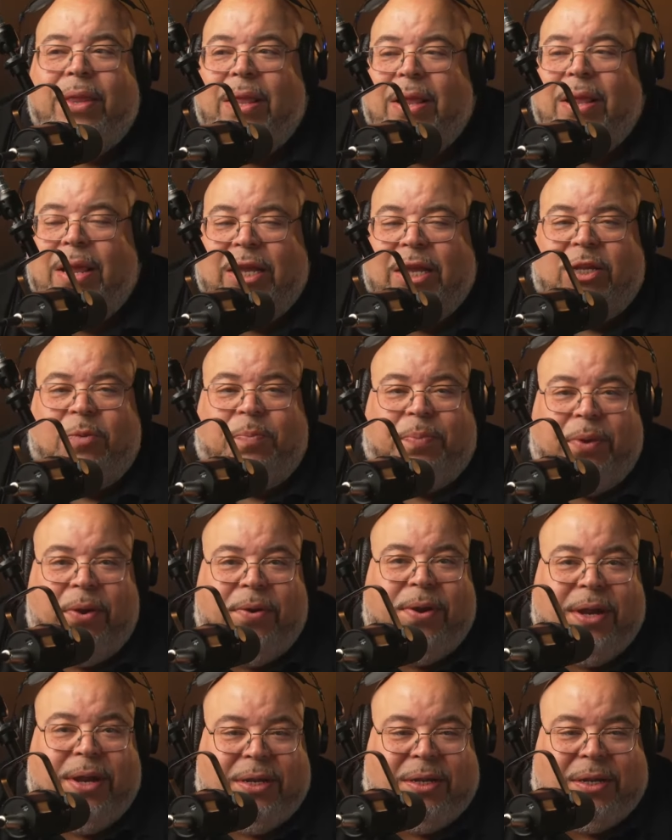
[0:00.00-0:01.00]

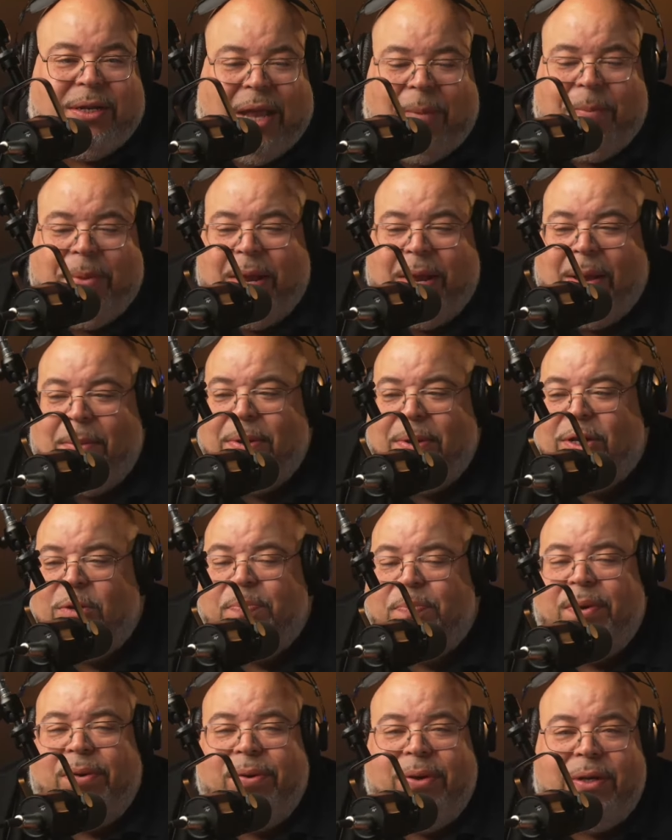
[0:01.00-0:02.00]
experienced. I mean, I'm
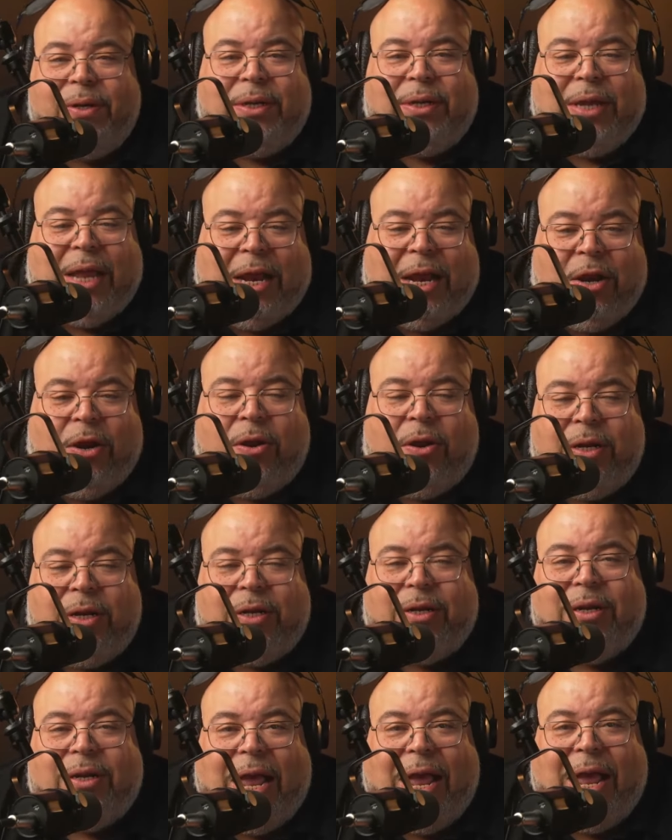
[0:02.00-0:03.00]
experienced. I
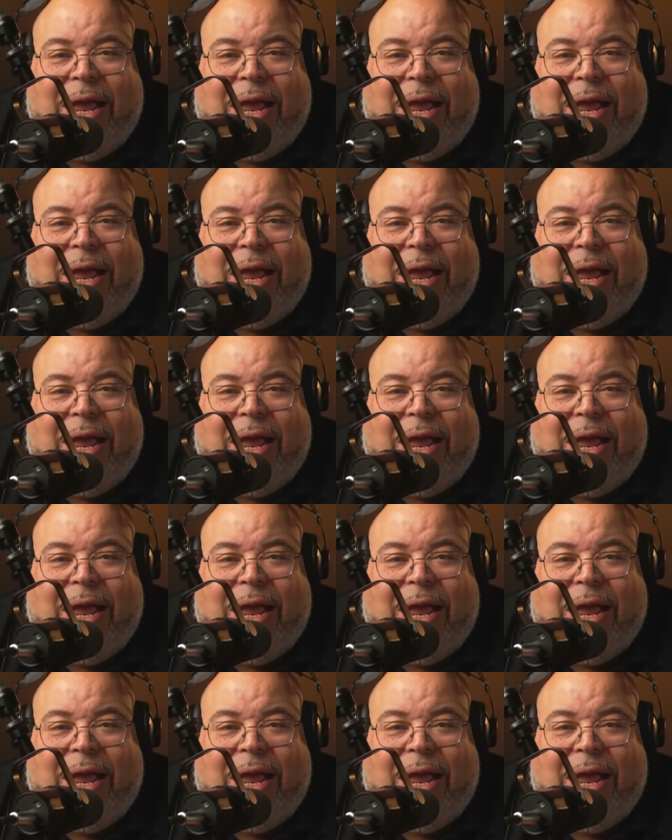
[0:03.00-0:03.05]
understand. I